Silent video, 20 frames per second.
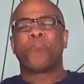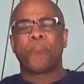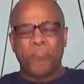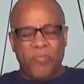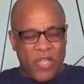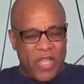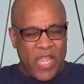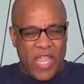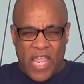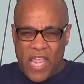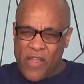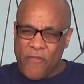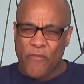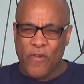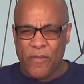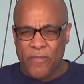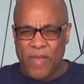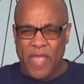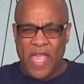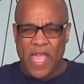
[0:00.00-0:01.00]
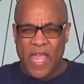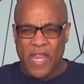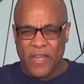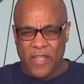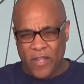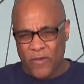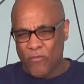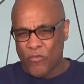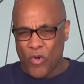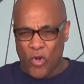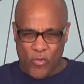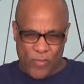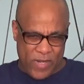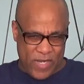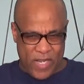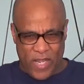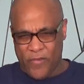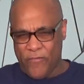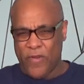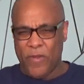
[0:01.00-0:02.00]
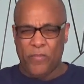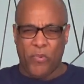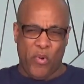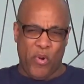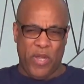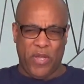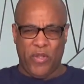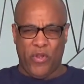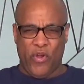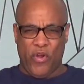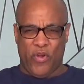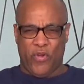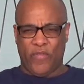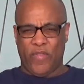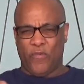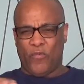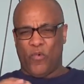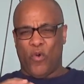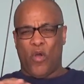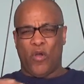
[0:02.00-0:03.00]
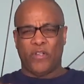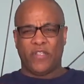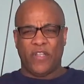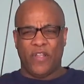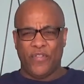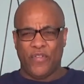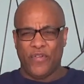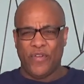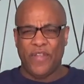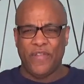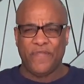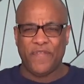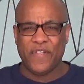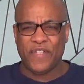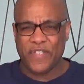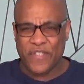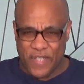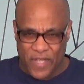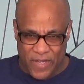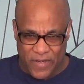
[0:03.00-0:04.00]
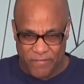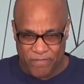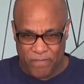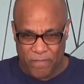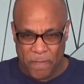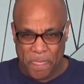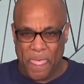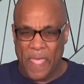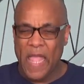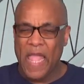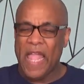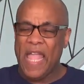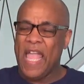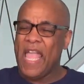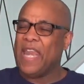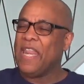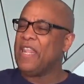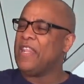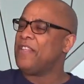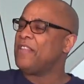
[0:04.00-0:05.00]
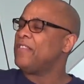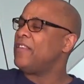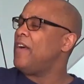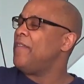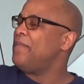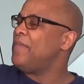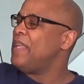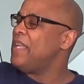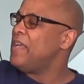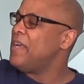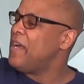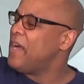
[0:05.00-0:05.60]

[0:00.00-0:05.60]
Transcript: to every man and woman, every boy and girl that walks underneath the sun. And it is of the